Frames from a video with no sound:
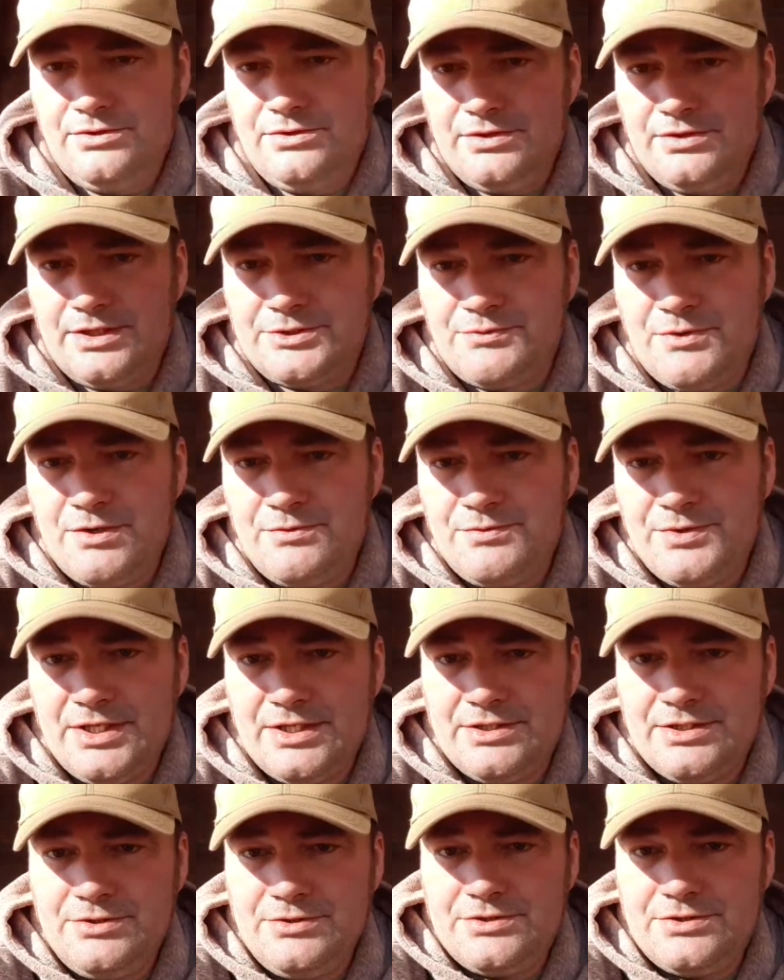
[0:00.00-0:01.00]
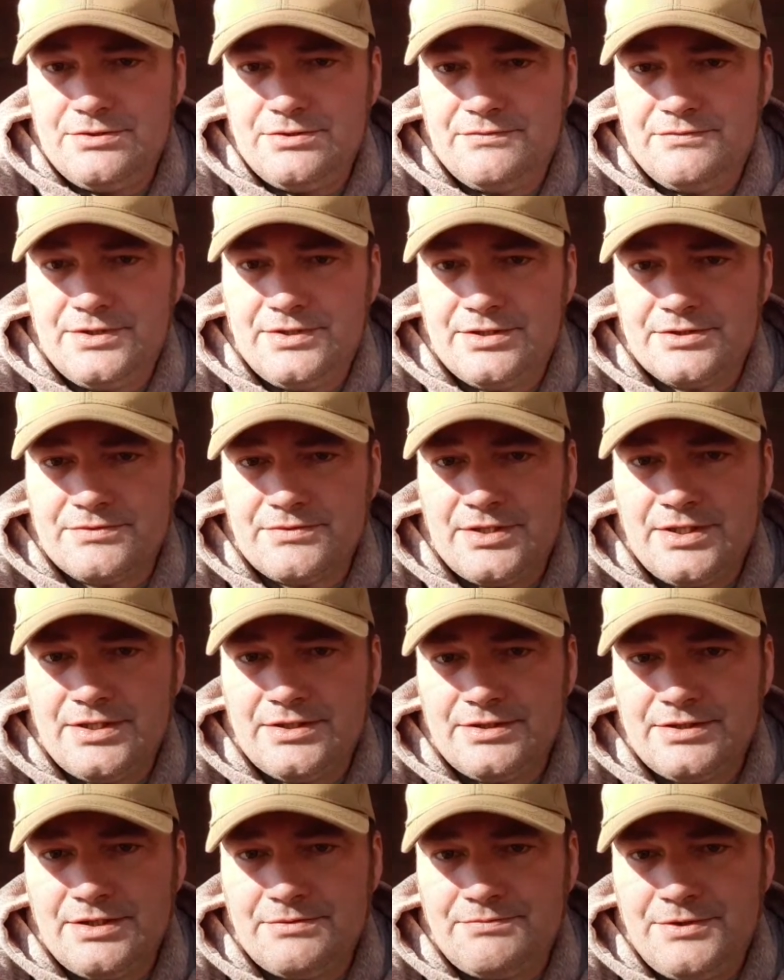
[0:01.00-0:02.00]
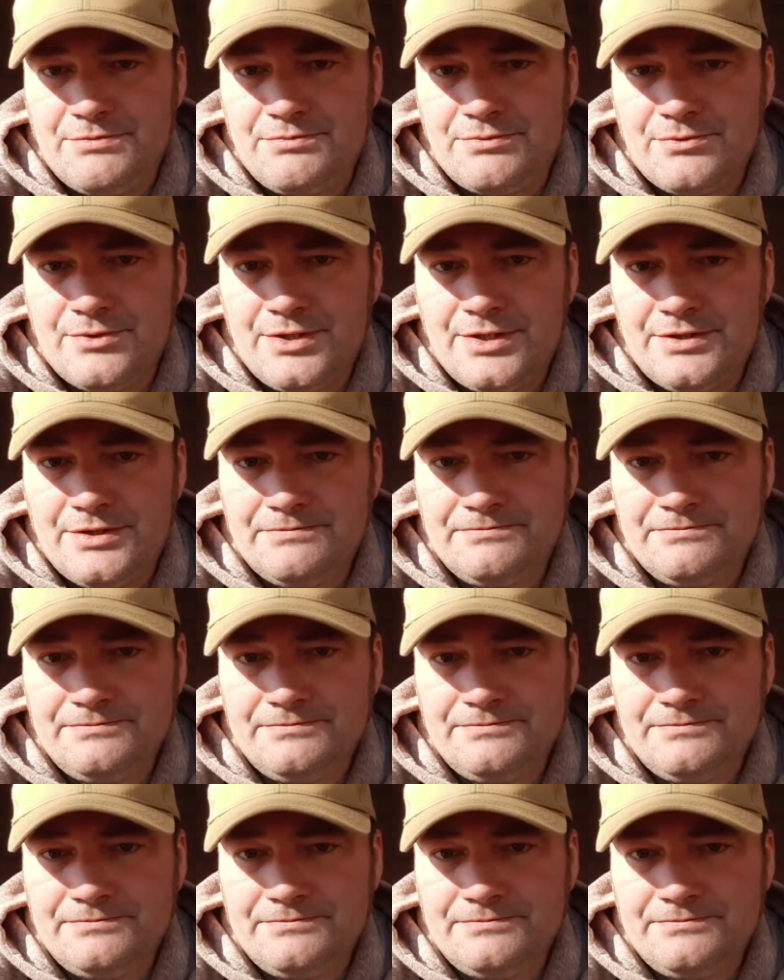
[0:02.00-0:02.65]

that's why we got the YouTube videos, right? To get people ready.